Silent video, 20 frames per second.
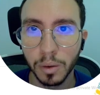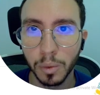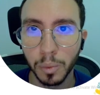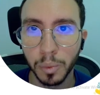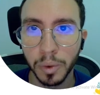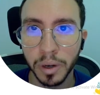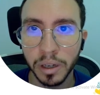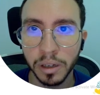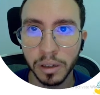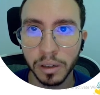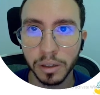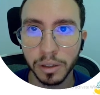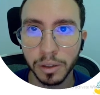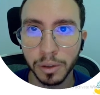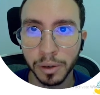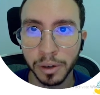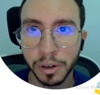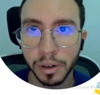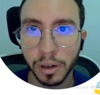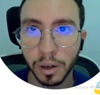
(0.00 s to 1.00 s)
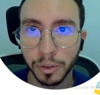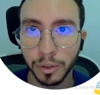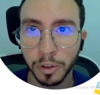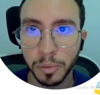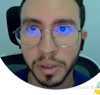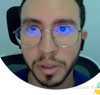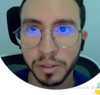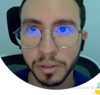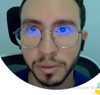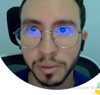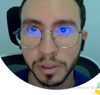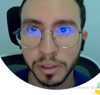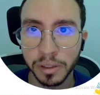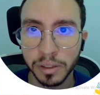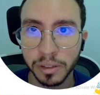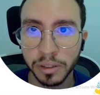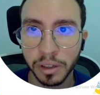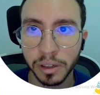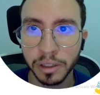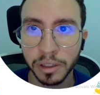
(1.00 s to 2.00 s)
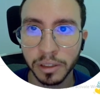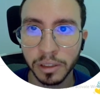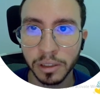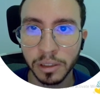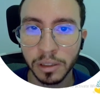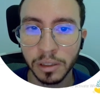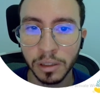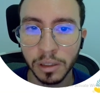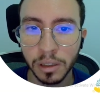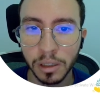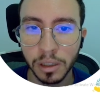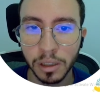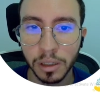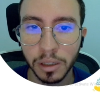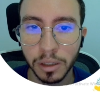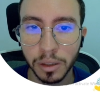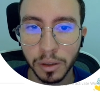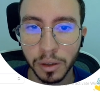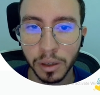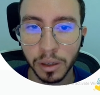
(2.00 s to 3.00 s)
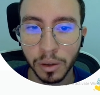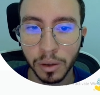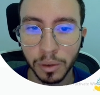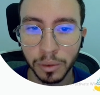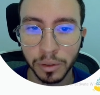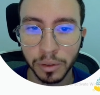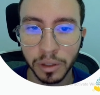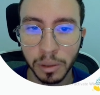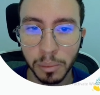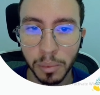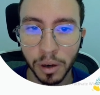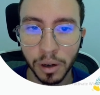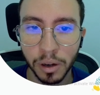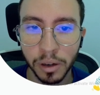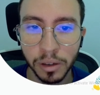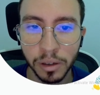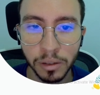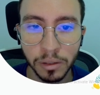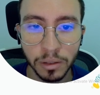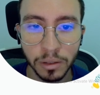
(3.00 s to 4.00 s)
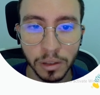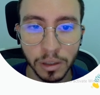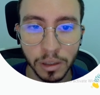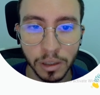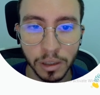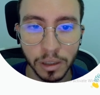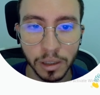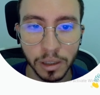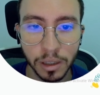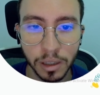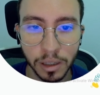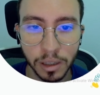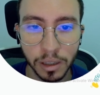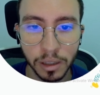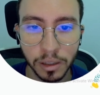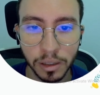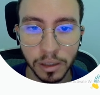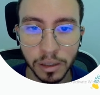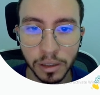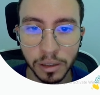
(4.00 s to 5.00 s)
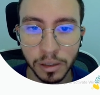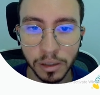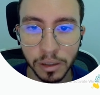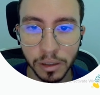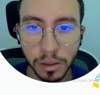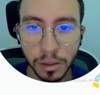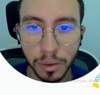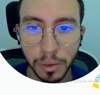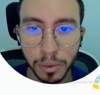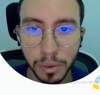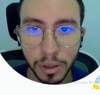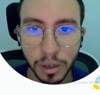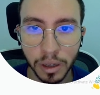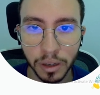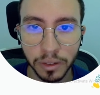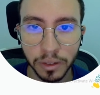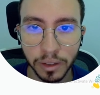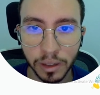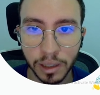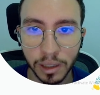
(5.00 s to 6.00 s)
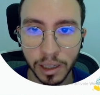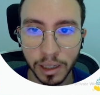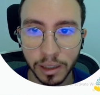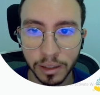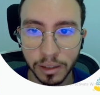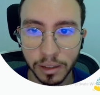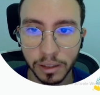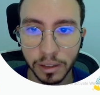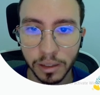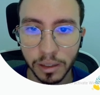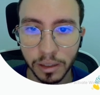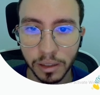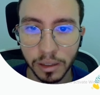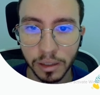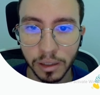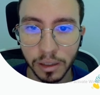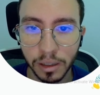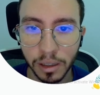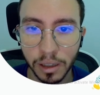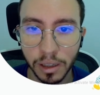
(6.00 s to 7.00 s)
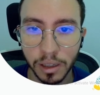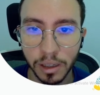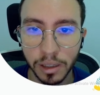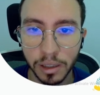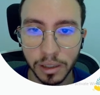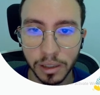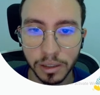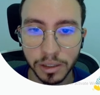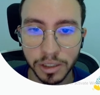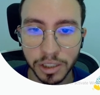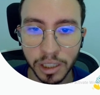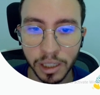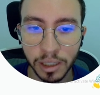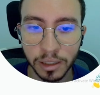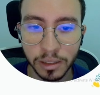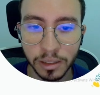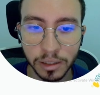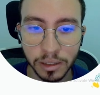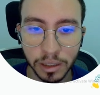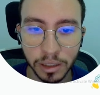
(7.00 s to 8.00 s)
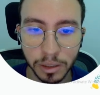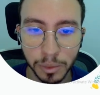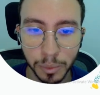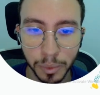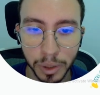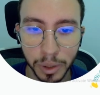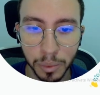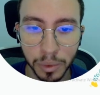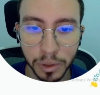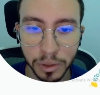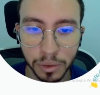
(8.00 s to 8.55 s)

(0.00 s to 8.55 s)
When your automation is started, you can go to the bottom, and here you can select the chat that we want